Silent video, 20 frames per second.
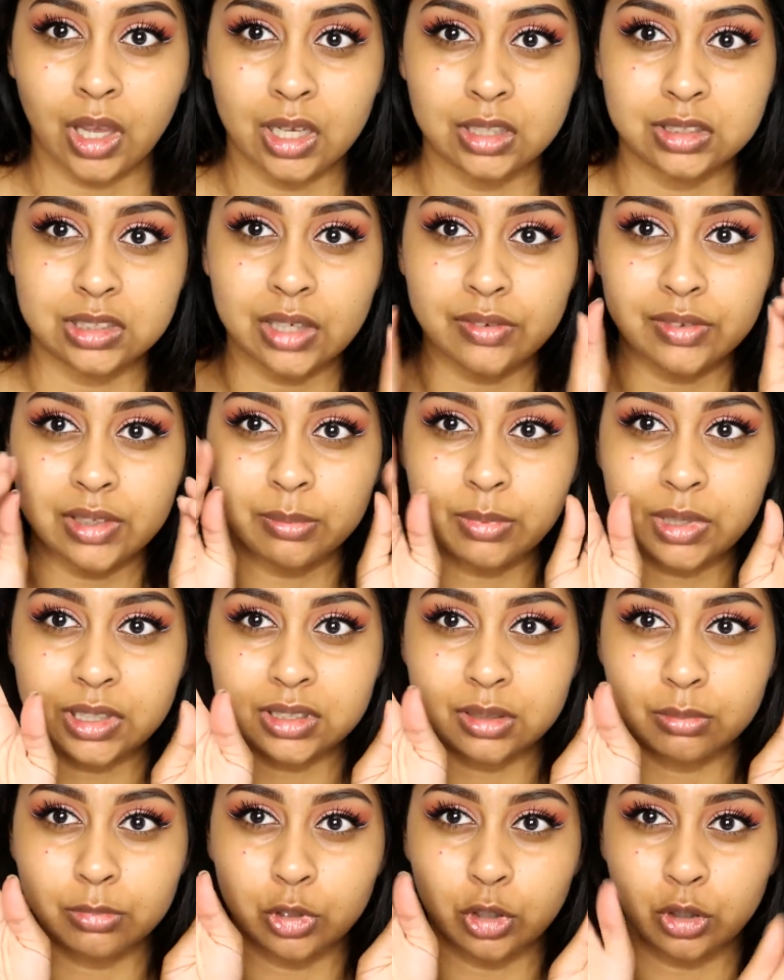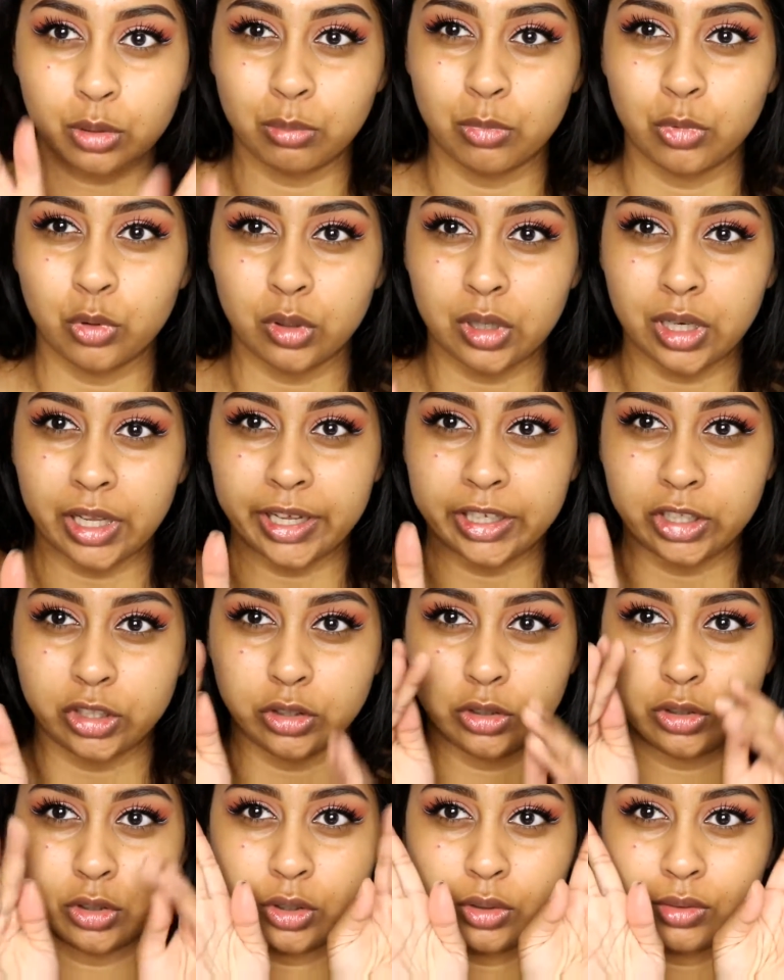It definitely makes them look more like,
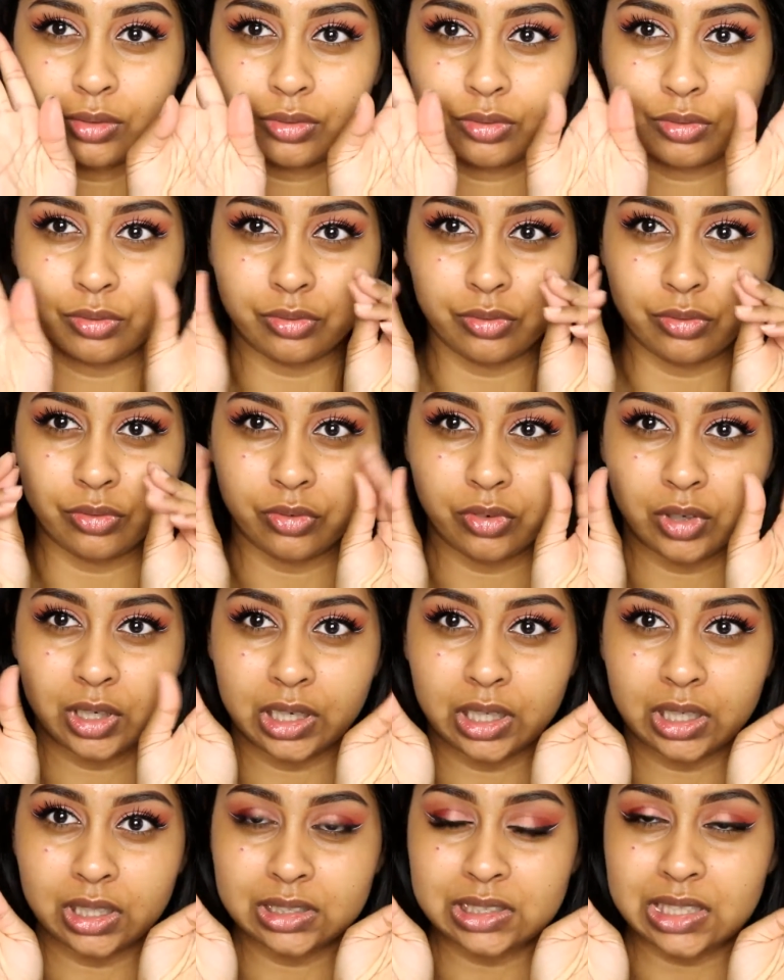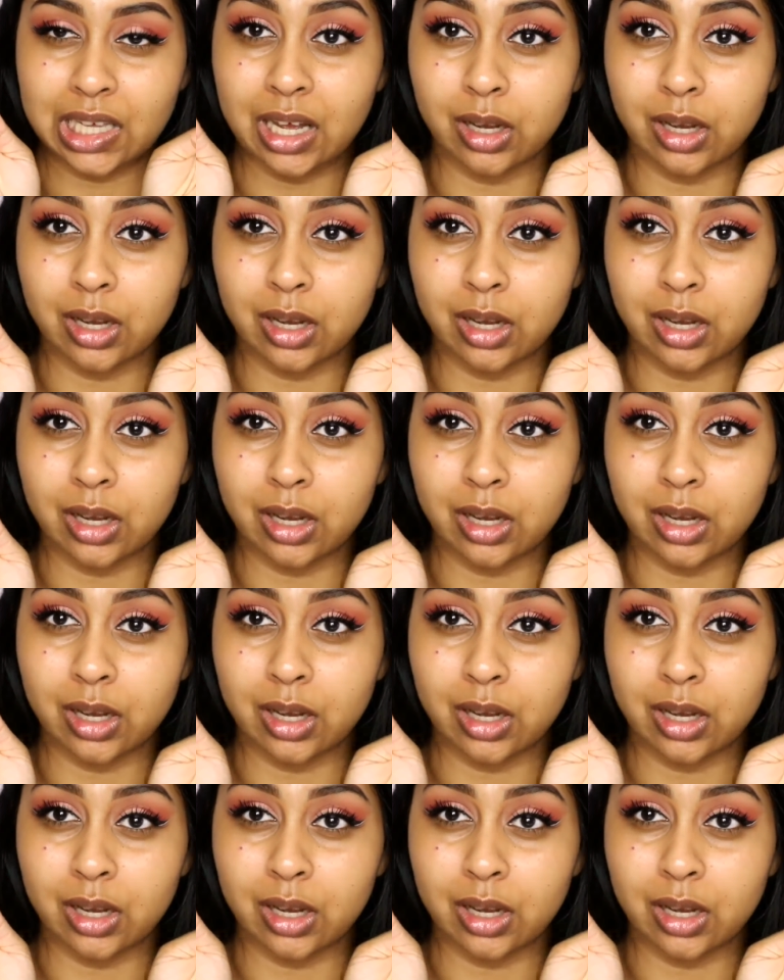you know, flicked